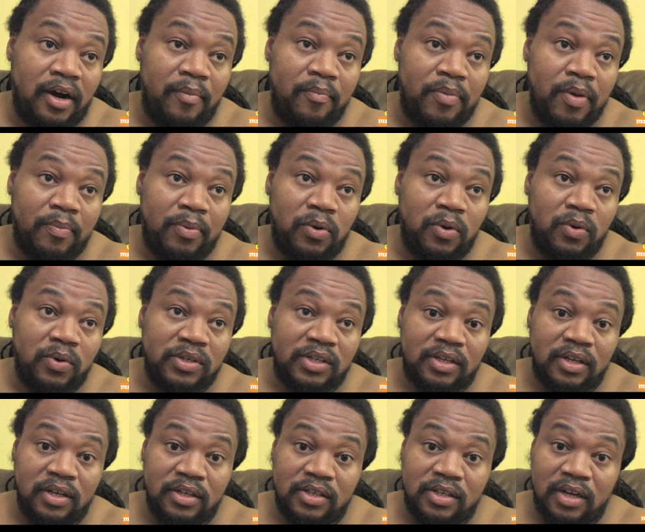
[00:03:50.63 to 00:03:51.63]
people who
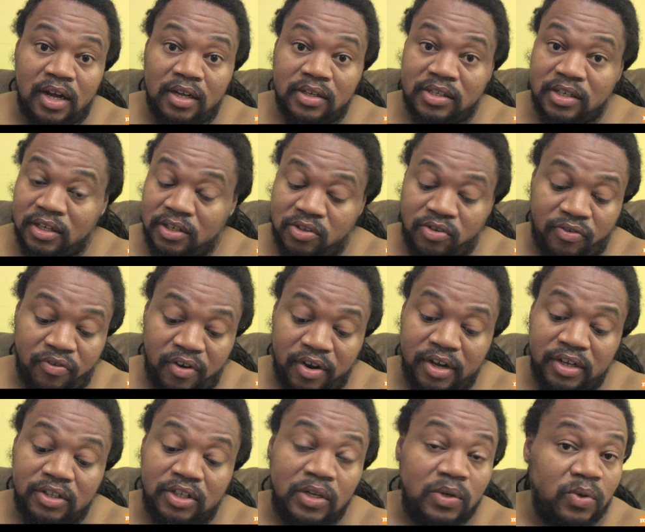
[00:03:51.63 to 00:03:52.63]
are
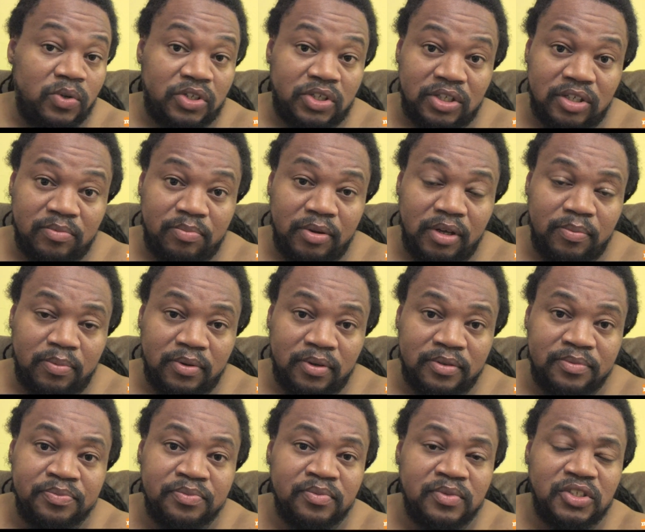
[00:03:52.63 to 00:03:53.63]
schizophrenic, delusional
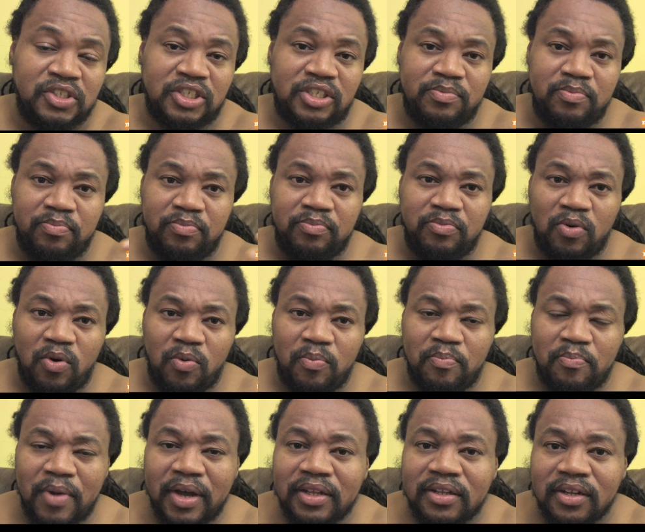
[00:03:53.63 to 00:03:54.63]
people, just
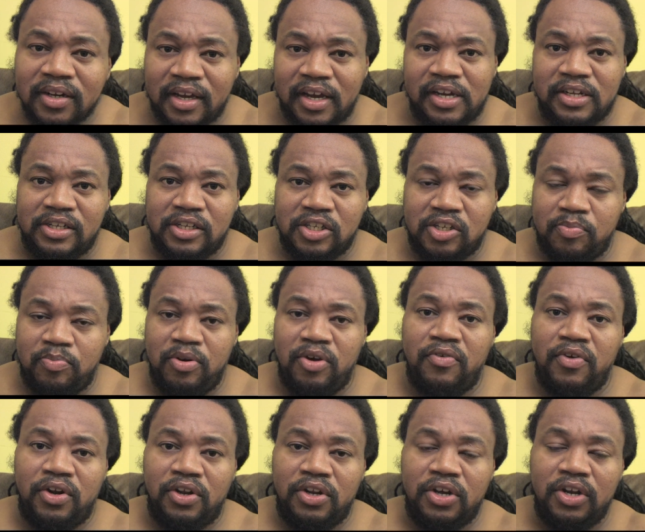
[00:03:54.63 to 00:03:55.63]
mental cases,
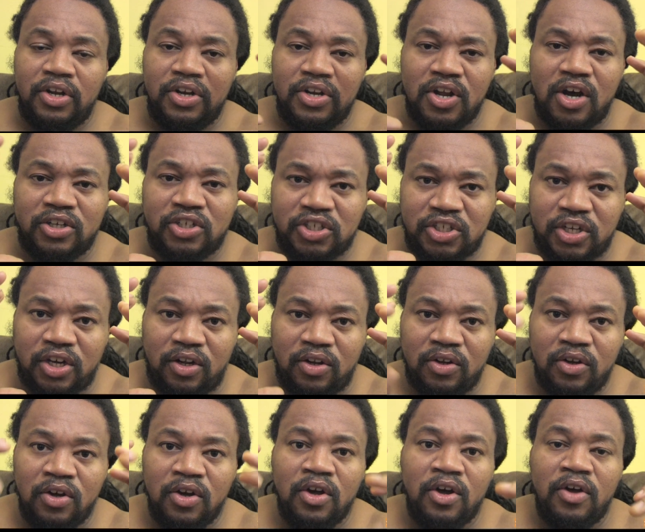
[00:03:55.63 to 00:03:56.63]
period, in a nutshell.
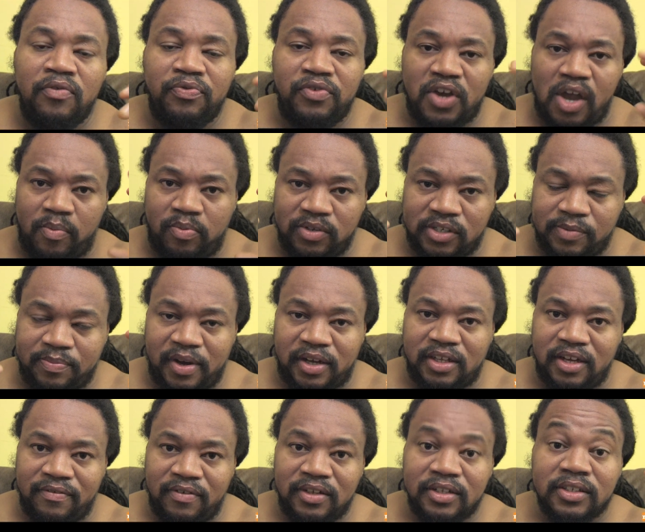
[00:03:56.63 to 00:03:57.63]
Their
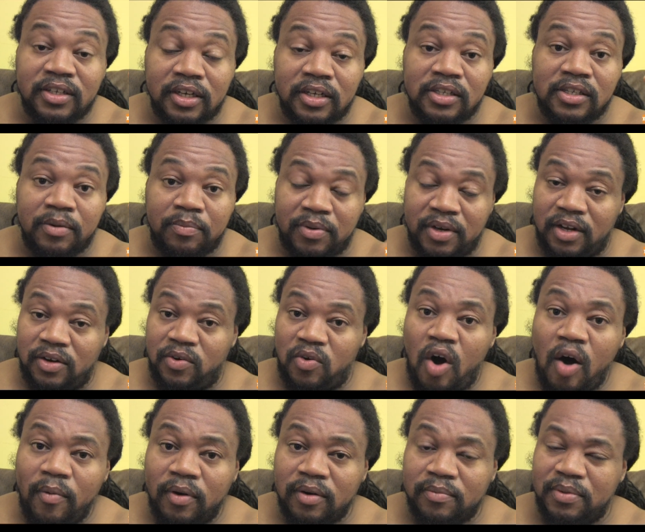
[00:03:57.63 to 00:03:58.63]
perspective on things appeared
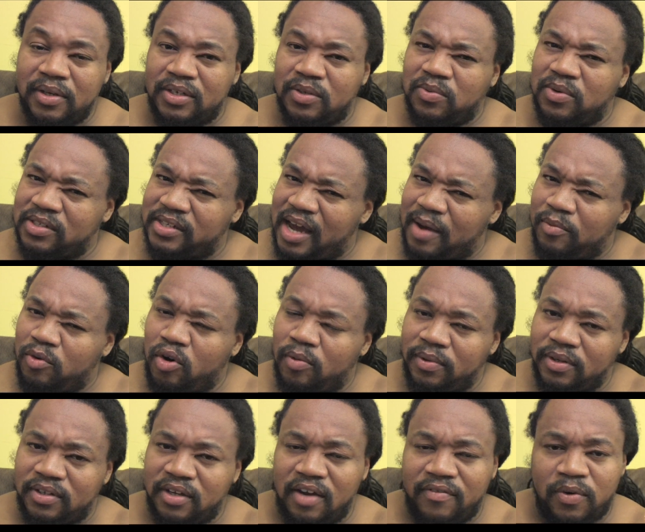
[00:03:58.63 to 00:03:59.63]
normal, but it was
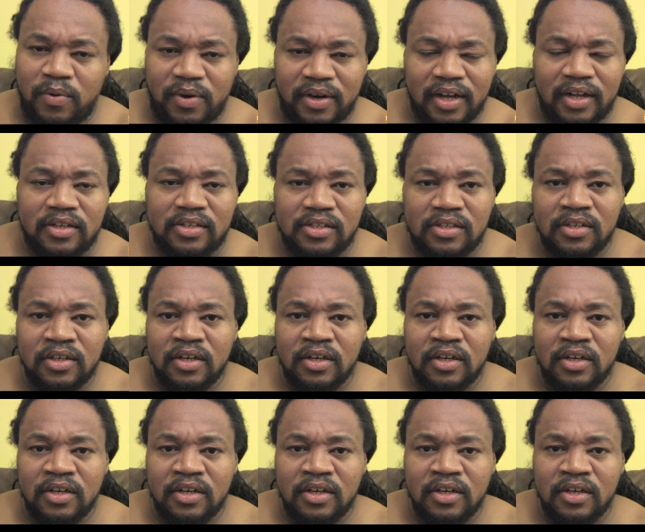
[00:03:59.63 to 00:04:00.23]
abnormal to everyone else.